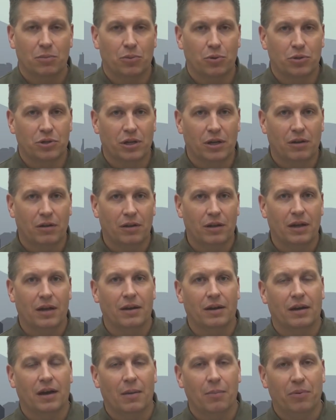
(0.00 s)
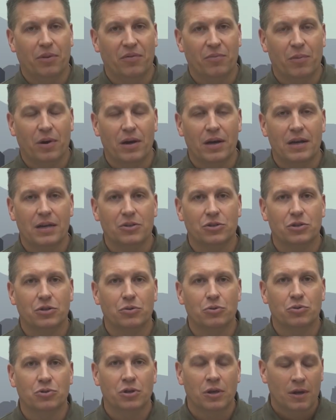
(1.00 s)
particularly on a couple of my
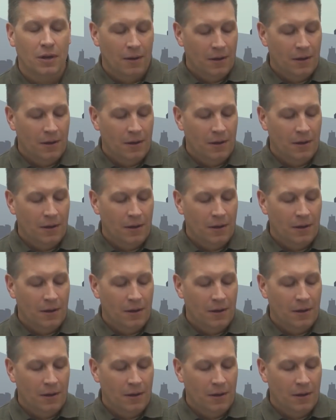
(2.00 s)
issues.